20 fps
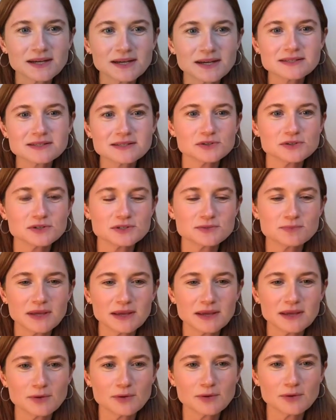to us. So just
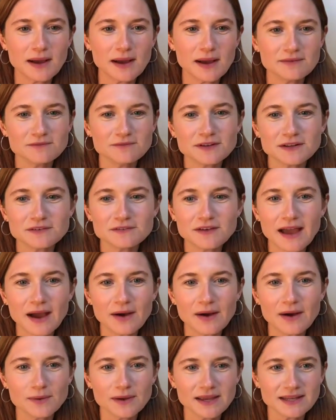being more mindful of
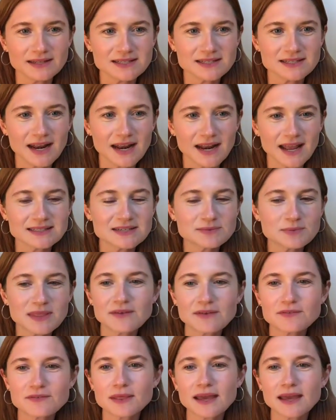how we're interconnected with
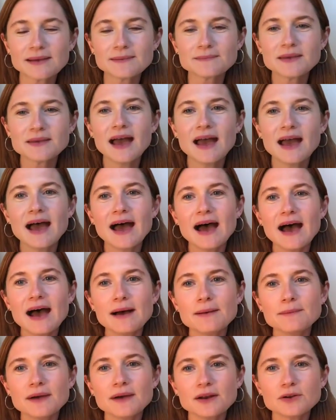everything.
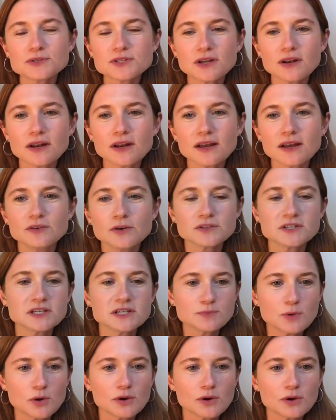I'd also love, you obviously
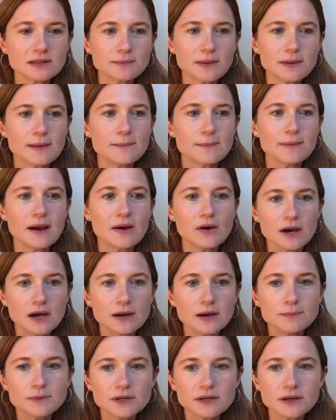spoke a little bit about
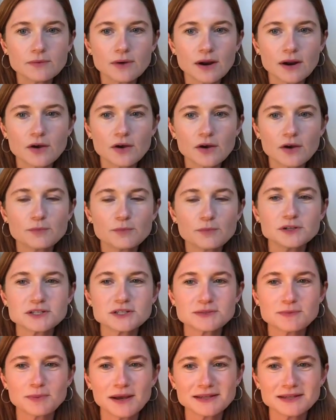urban runoff, but
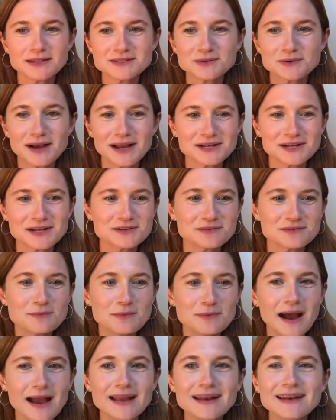just a personal question for
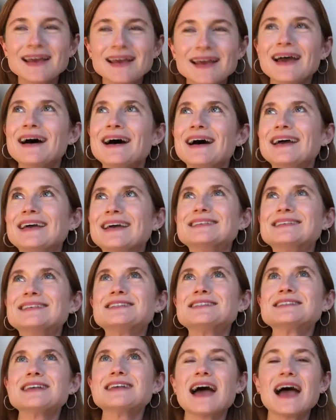mine is
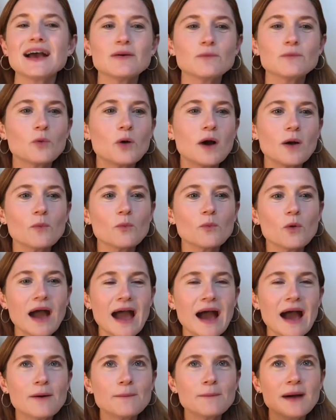just
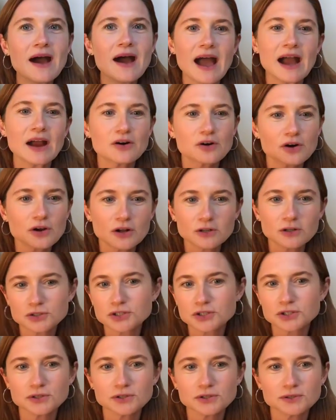how about
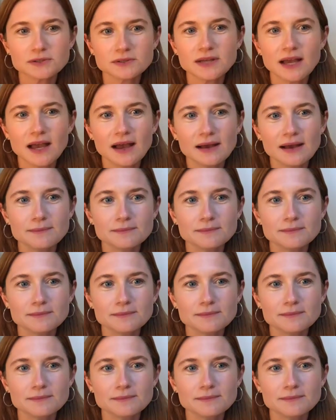agricultural